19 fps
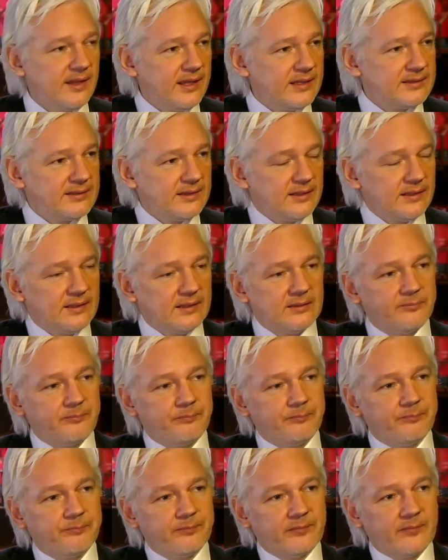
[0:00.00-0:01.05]
it's
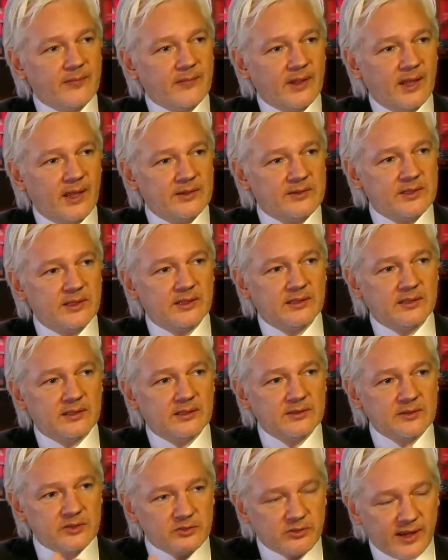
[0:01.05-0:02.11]
a
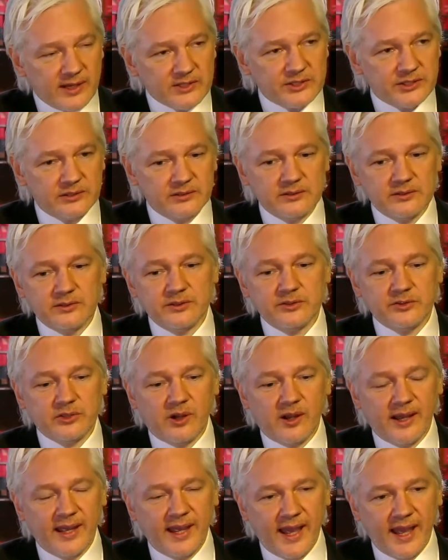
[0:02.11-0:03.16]
construction to
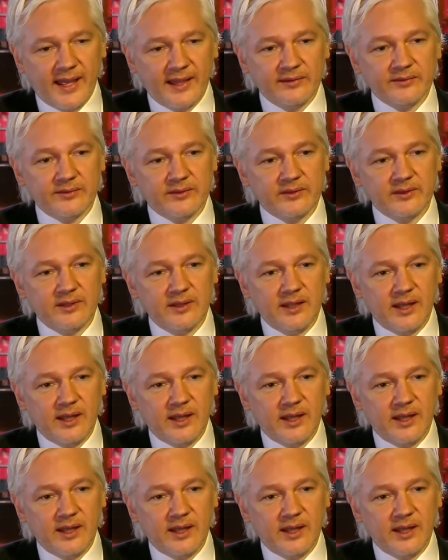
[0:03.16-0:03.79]
try and